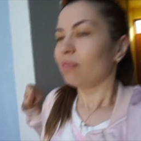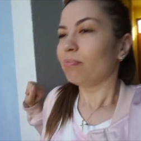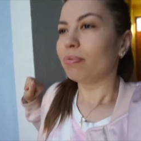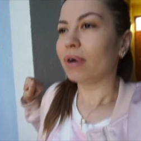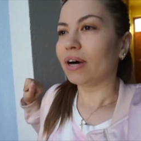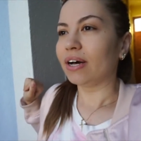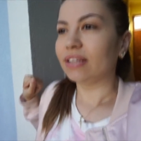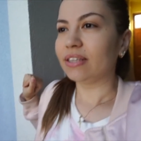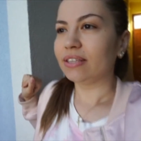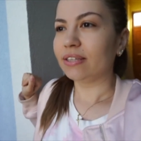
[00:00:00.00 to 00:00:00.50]

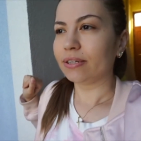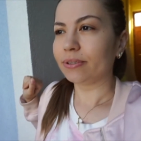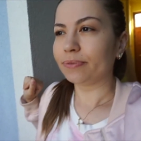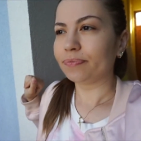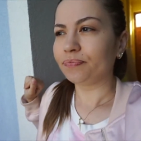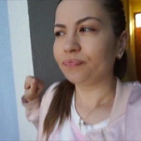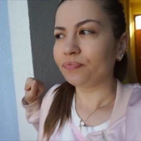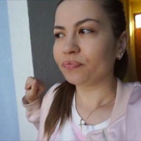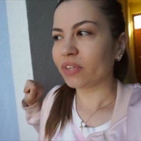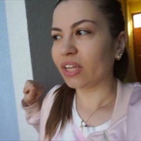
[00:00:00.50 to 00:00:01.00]
but
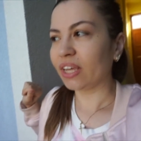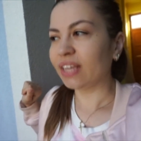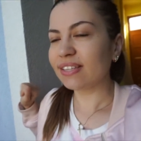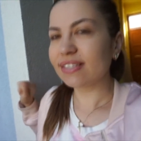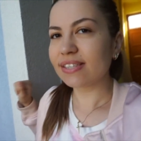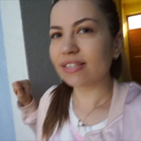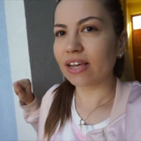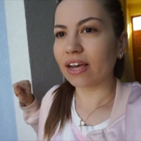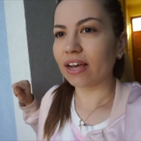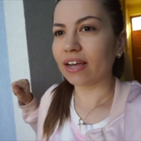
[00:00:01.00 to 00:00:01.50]

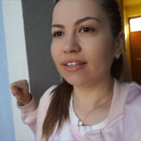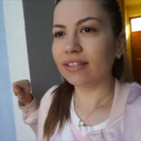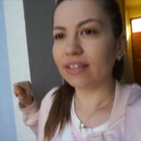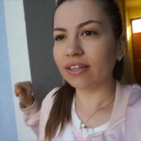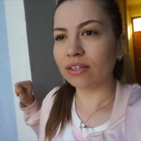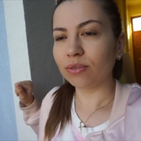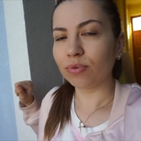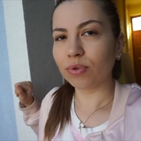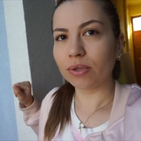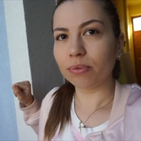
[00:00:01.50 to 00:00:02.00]
inside
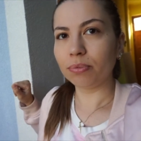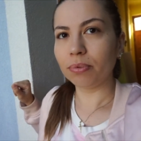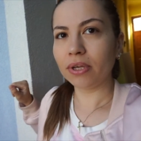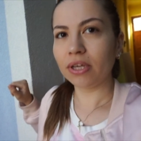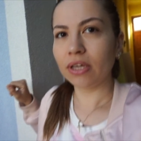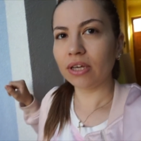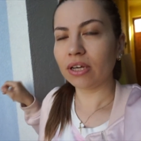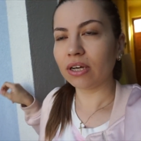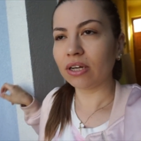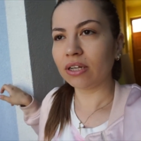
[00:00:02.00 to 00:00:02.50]
it will
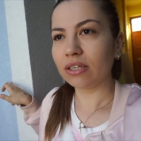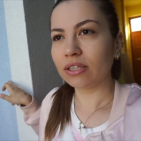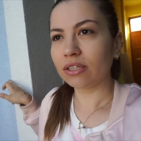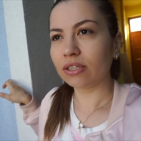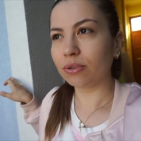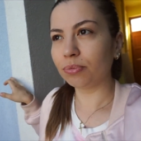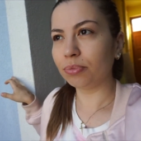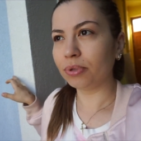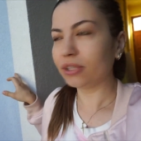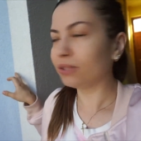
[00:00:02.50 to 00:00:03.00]
be a
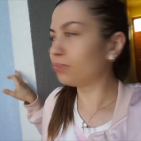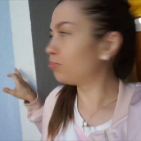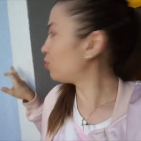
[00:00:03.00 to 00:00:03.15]
little bit